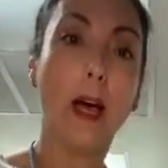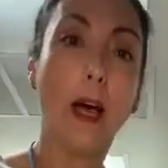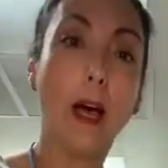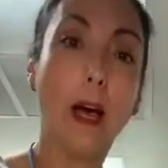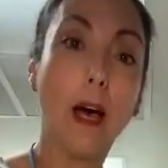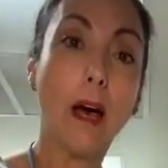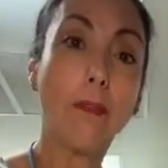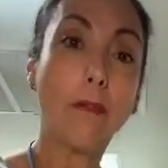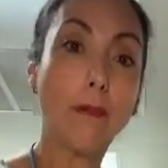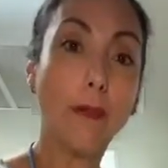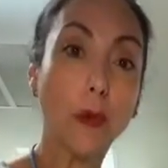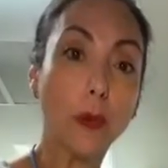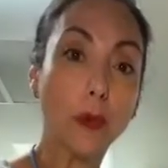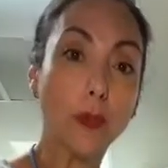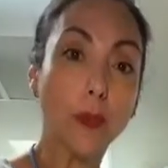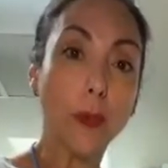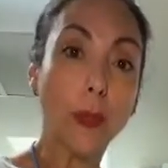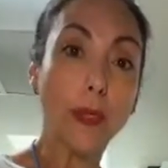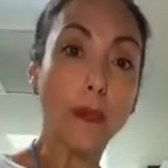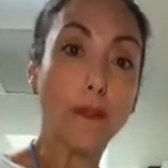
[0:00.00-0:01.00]
at
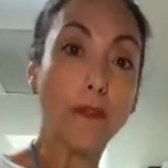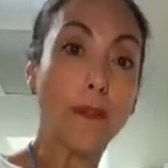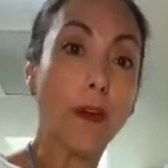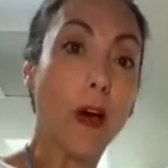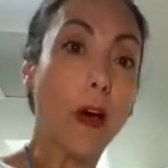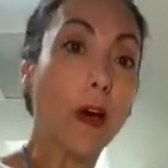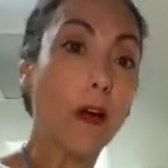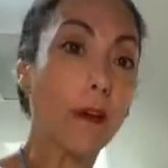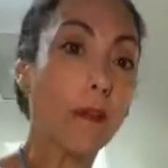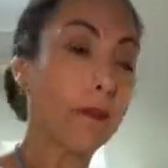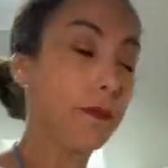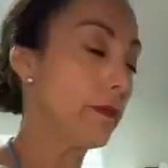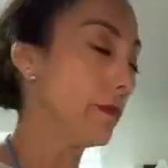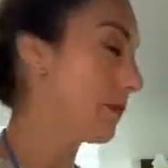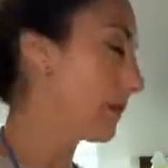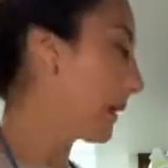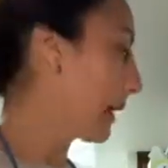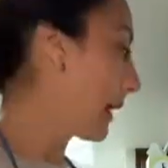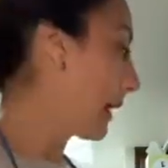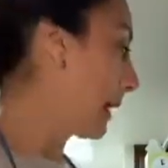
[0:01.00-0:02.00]
425
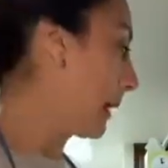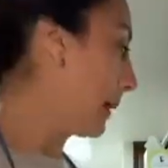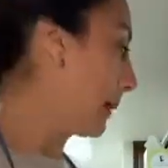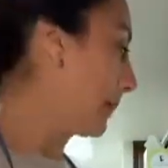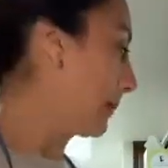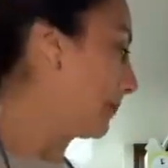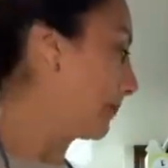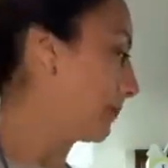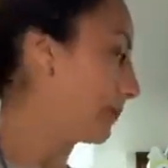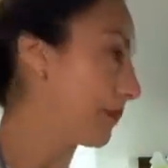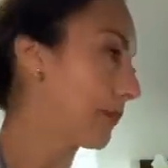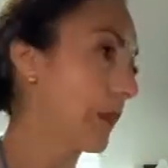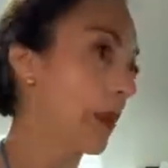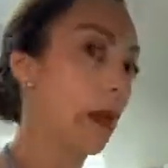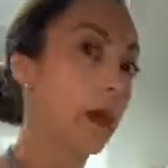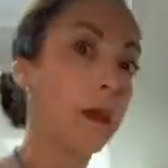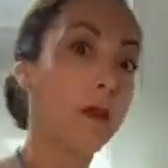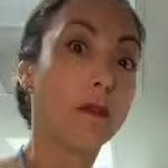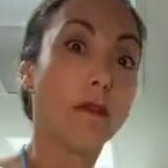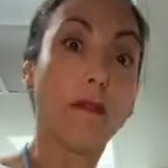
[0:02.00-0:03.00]

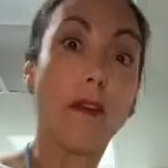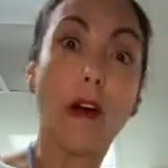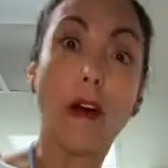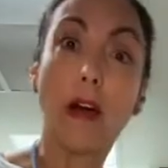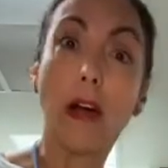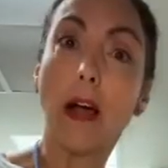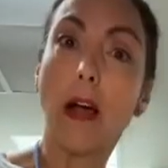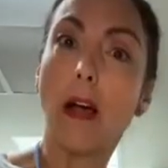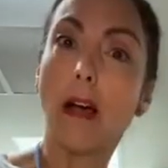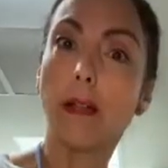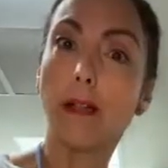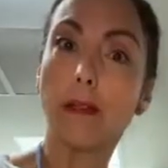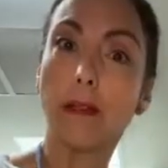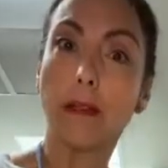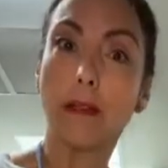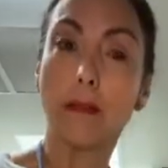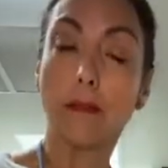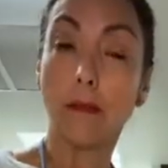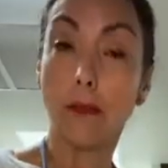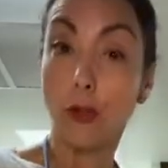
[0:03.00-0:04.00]
Fahrenheit,
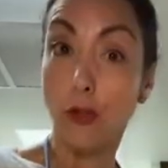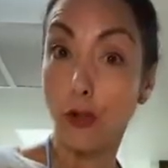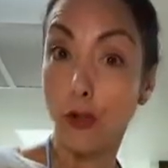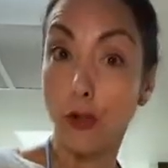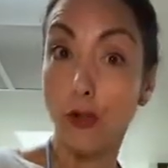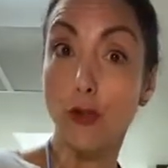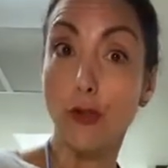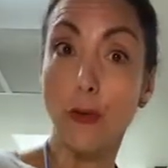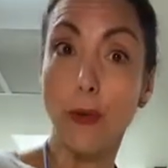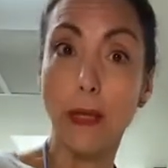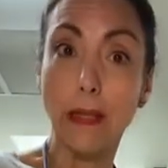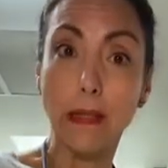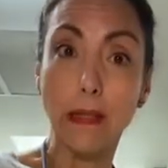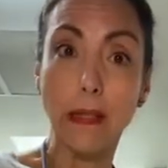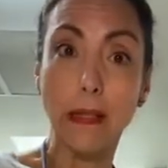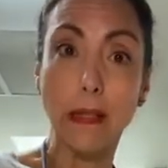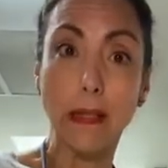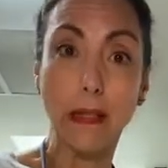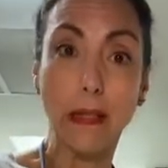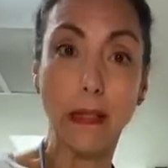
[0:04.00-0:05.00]

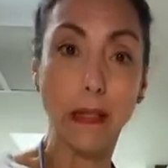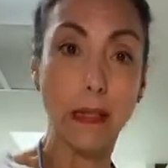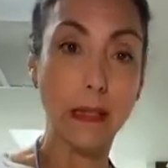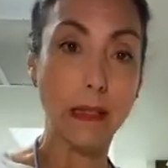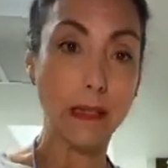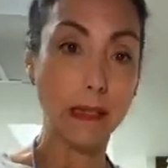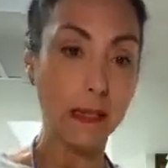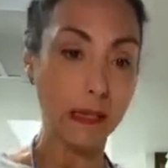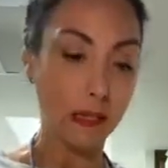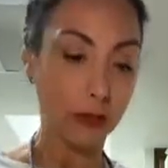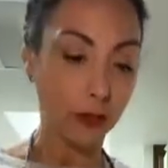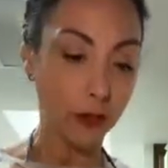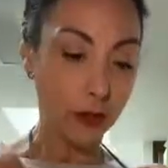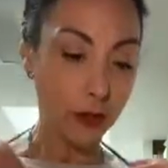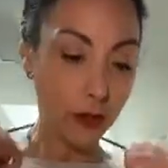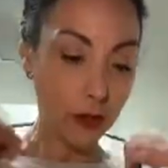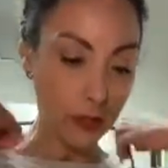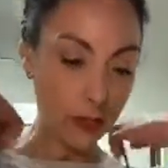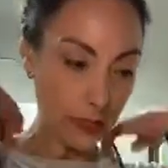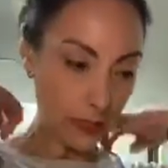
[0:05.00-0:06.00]
220 in
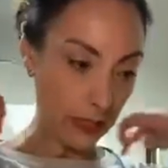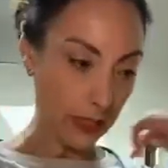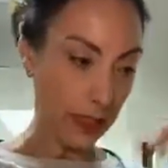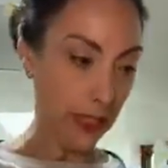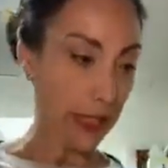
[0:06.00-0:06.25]
Celsius,